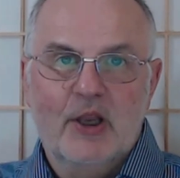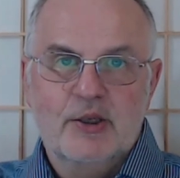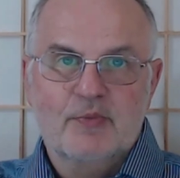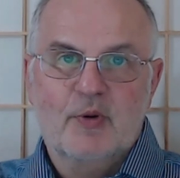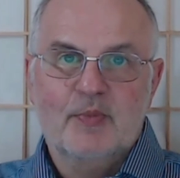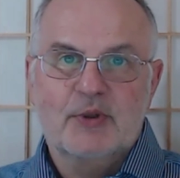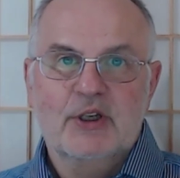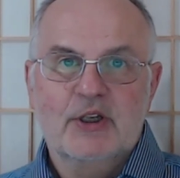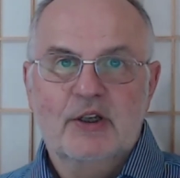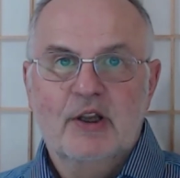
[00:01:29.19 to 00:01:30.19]

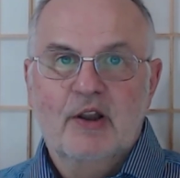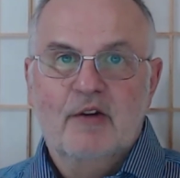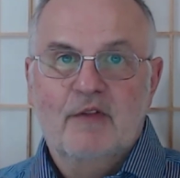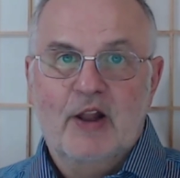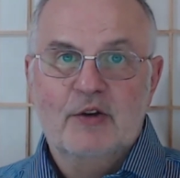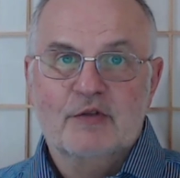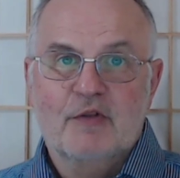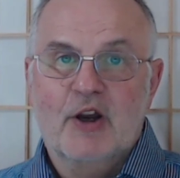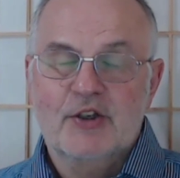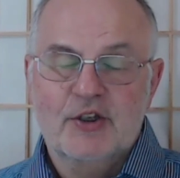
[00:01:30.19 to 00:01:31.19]
property values
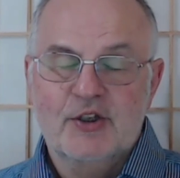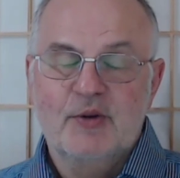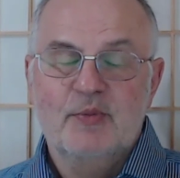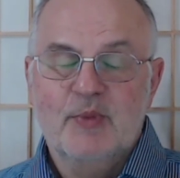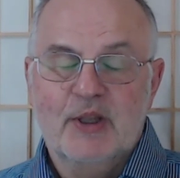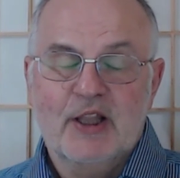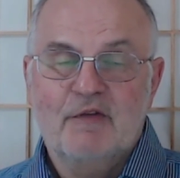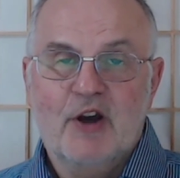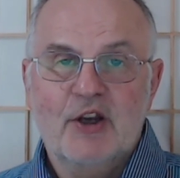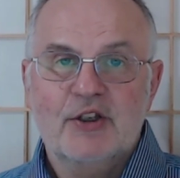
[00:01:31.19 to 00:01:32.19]
rise, assuming they
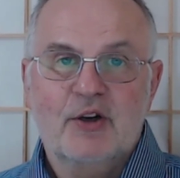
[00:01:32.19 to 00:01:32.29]
rise.